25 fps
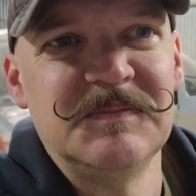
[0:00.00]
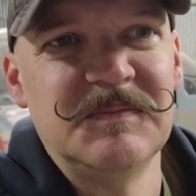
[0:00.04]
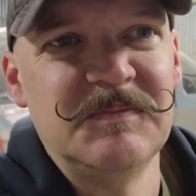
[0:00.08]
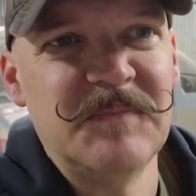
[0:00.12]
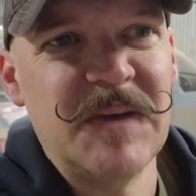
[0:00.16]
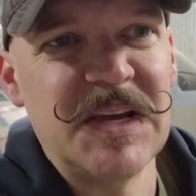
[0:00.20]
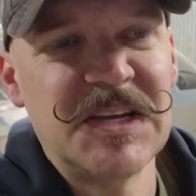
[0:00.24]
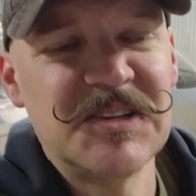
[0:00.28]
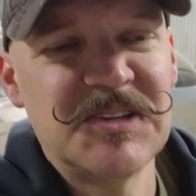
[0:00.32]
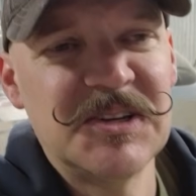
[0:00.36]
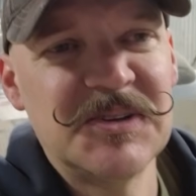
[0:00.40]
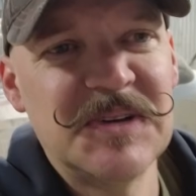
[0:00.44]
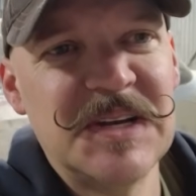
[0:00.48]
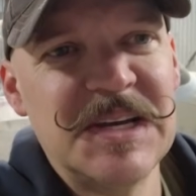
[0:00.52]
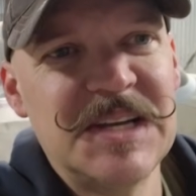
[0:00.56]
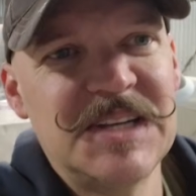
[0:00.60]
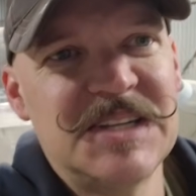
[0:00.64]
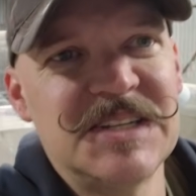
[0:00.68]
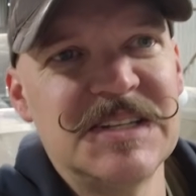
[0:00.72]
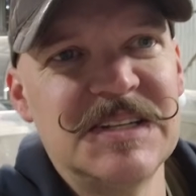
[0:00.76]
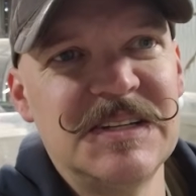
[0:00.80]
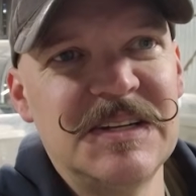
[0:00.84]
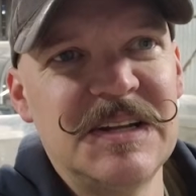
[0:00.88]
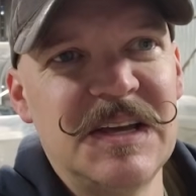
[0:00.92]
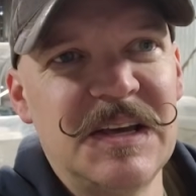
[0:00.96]
Make a
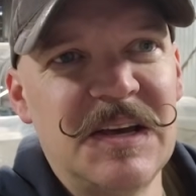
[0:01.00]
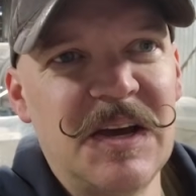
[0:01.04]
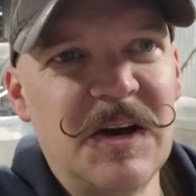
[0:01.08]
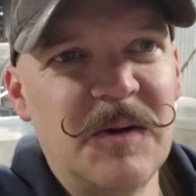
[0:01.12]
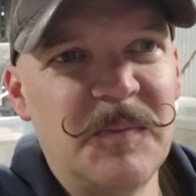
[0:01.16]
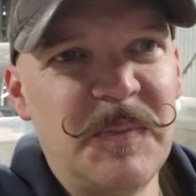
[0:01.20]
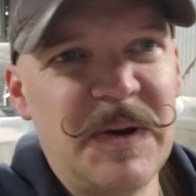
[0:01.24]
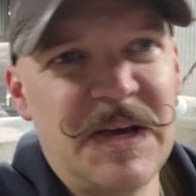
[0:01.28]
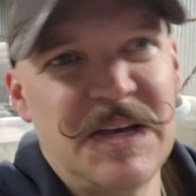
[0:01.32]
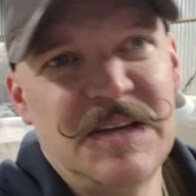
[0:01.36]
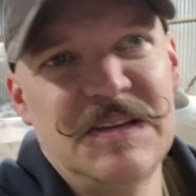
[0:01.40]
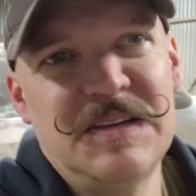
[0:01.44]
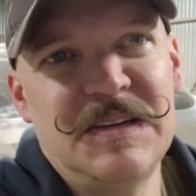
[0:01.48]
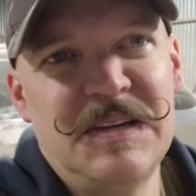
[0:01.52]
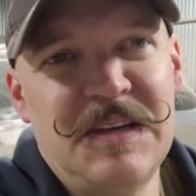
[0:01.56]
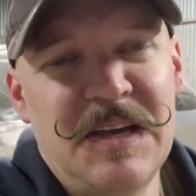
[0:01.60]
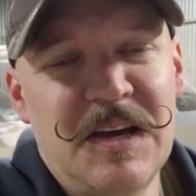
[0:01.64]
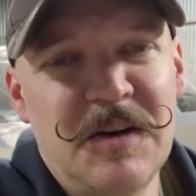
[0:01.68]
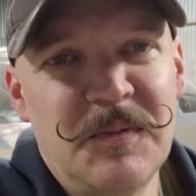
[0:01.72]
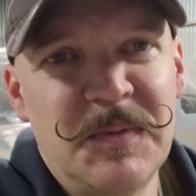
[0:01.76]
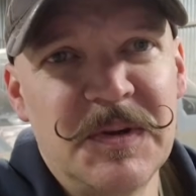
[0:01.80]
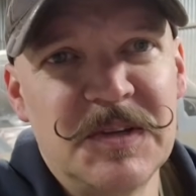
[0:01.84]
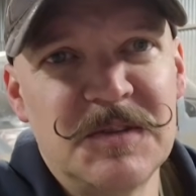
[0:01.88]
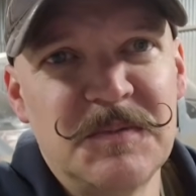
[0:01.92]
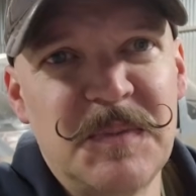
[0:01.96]
donation, help
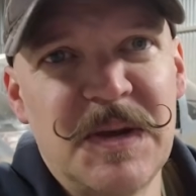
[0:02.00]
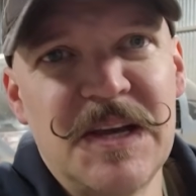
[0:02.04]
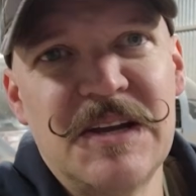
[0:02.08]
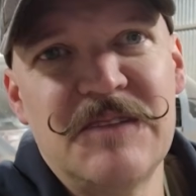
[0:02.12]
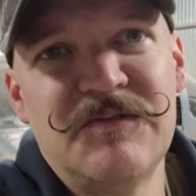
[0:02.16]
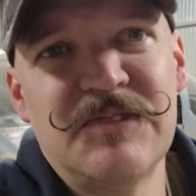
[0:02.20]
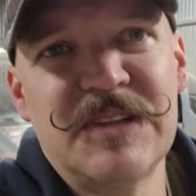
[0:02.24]
us pay